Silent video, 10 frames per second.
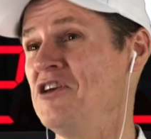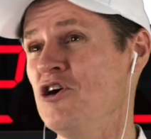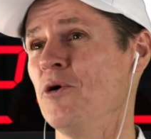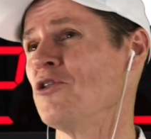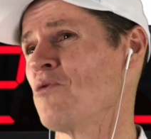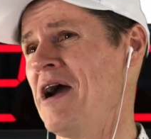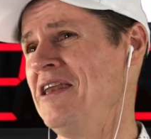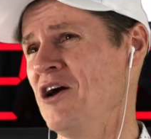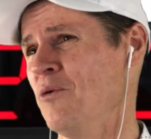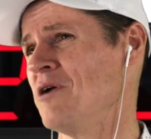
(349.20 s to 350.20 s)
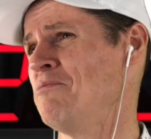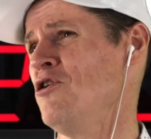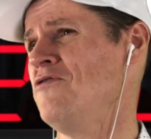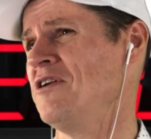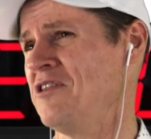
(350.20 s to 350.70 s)
you on the radio. What a
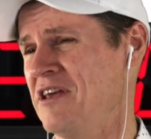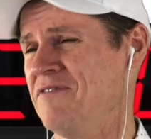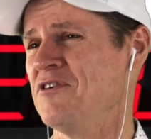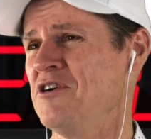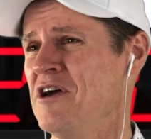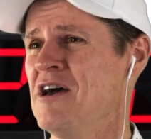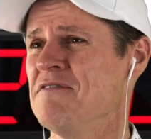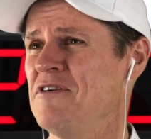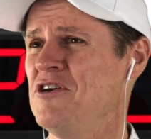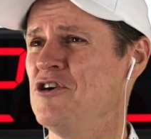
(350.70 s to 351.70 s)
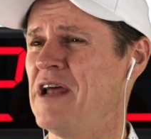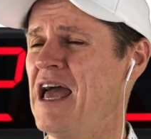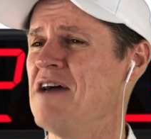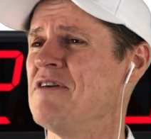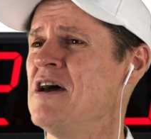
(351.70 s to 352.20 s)
perfect thing for you to
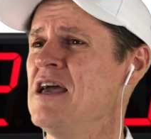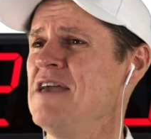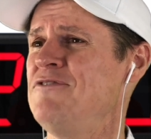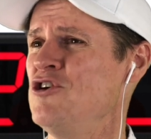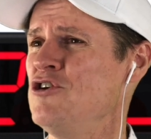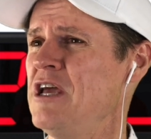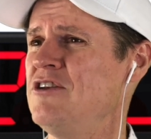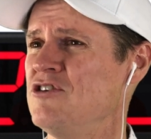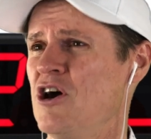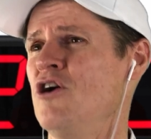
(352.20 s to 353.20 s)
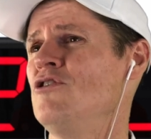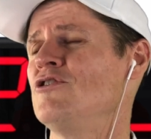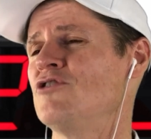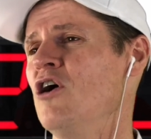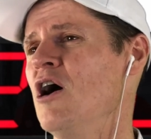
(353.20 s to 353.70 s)
have. If you need to know the
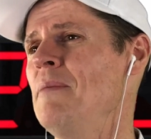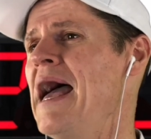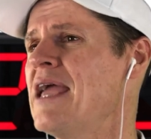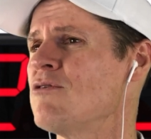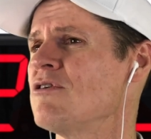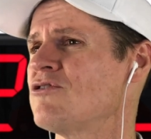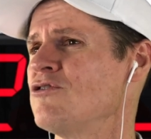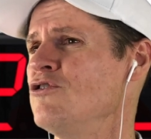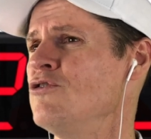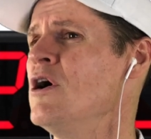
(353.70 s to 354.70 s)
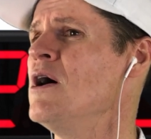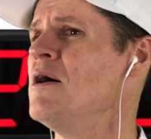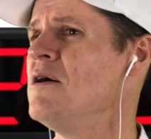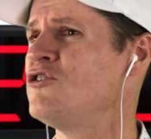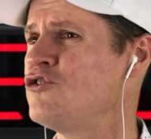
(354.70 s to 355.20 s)
time, accurate to
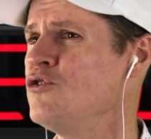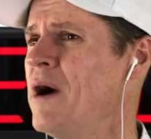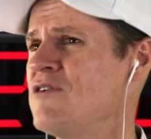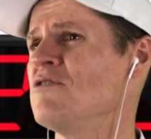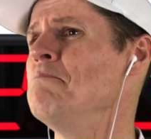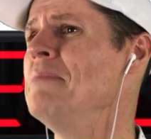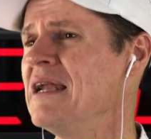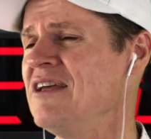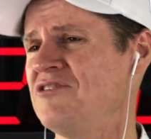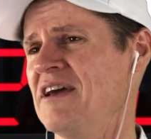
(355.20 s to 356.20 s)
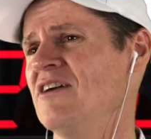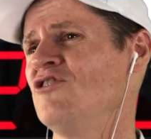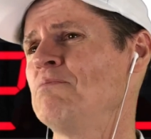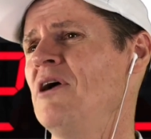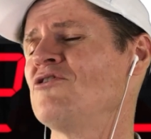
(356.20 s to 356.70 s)
200 milliseconds,
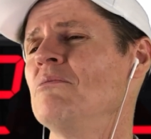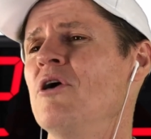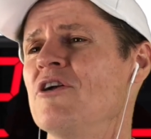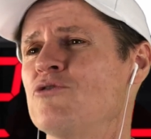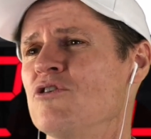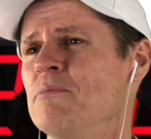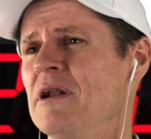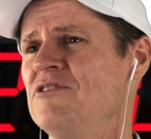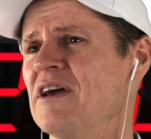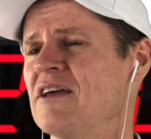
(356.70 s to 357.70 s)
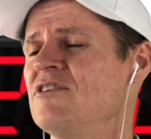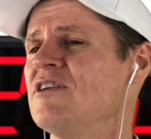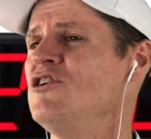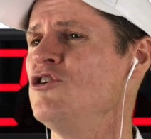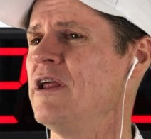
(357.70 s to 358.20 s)
plus or minus 200 milliseconds,
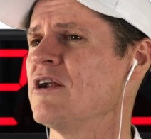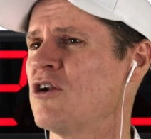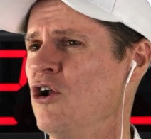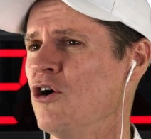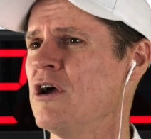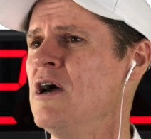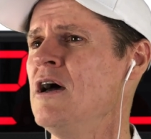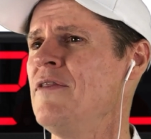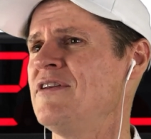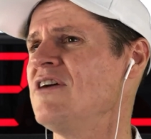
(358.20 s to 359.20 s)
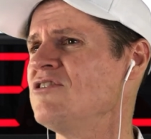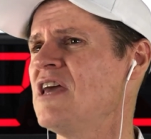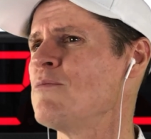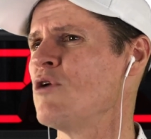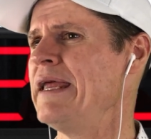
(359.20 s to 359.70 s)
then you need a clock that doesn't
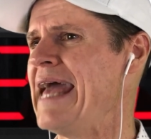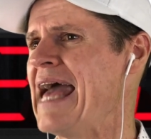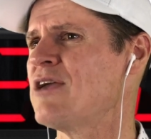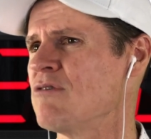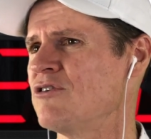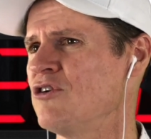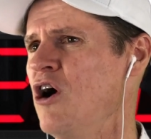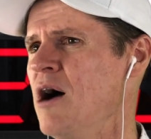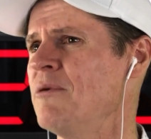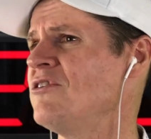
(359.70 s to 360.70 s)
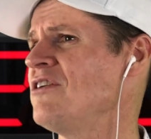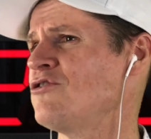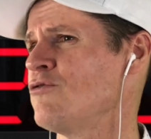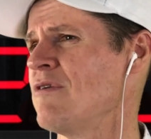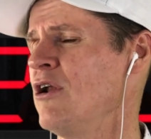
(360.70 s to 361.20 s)
keep really accurate time because that
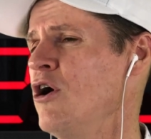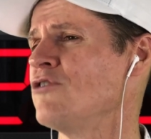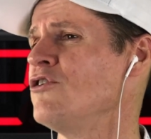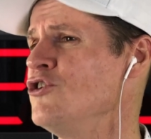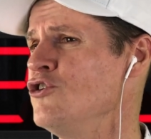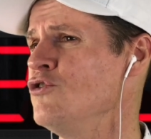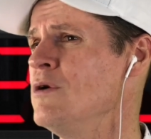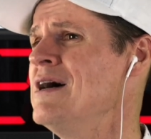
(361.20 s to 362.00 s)
still relies on you